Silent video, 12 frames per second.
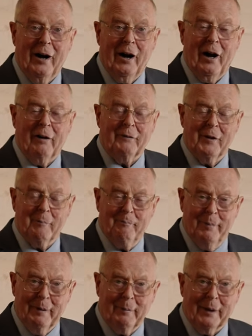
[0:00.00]
of the
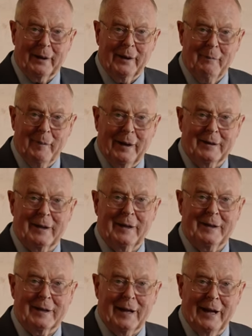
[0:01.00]
biblically
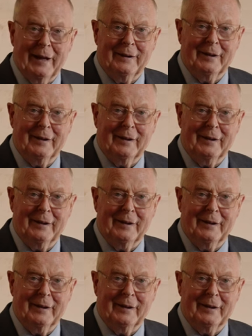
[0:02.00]
mandated land